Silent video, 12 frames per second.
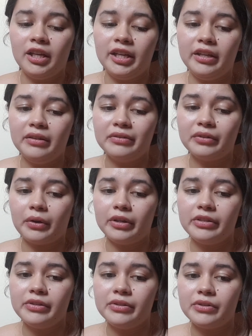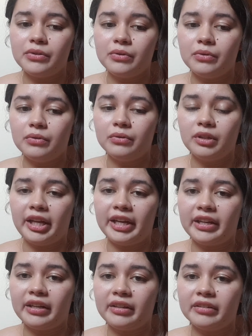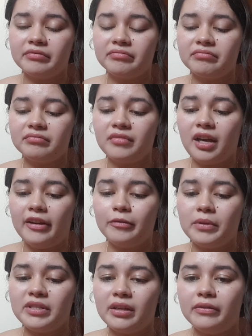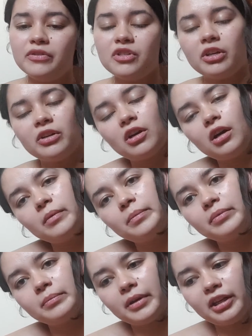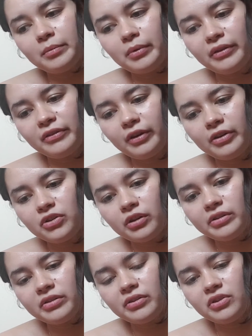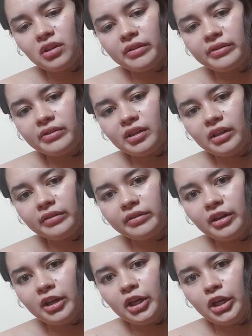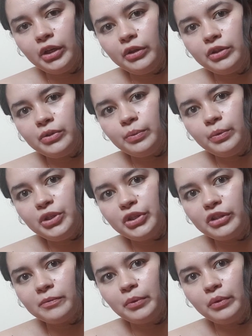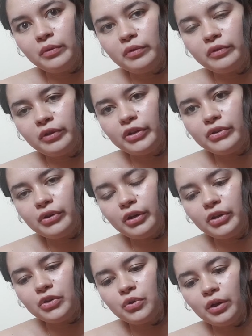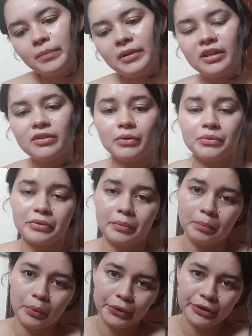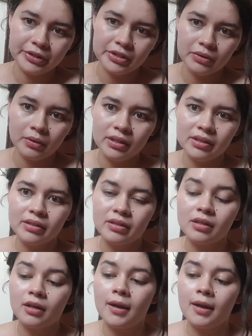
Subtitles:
And of course, to like have myself cheered up, my boyfriend tried to suggest that we just move a certain trip that is also important to us,